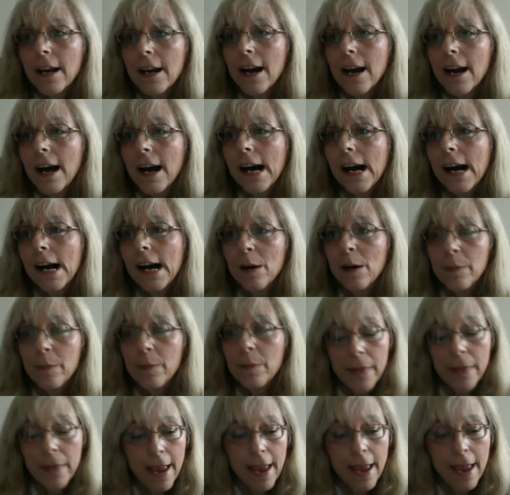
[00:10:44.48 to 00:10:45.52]

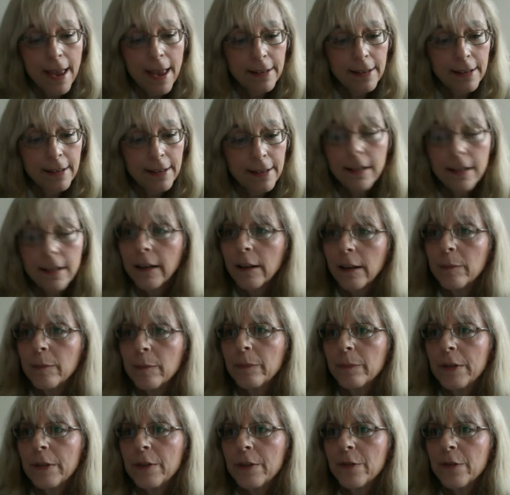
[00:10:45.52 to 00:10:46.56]
and
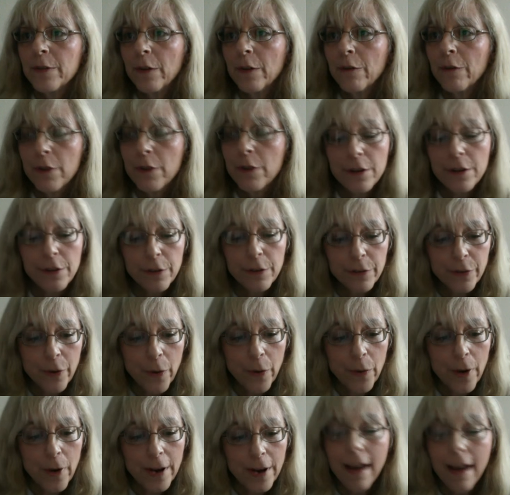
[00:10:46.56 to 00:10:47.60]
please feel free to do
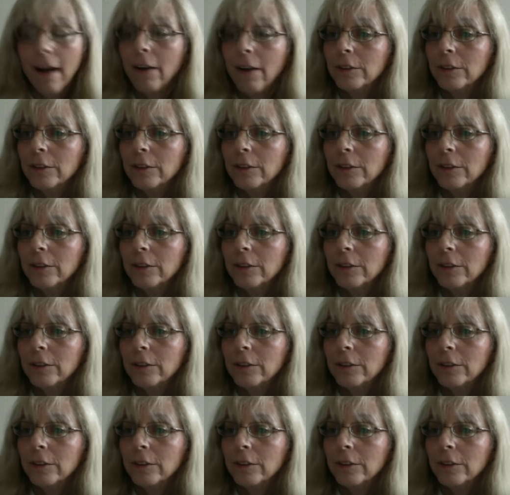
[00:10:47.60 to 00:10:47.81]
so right now.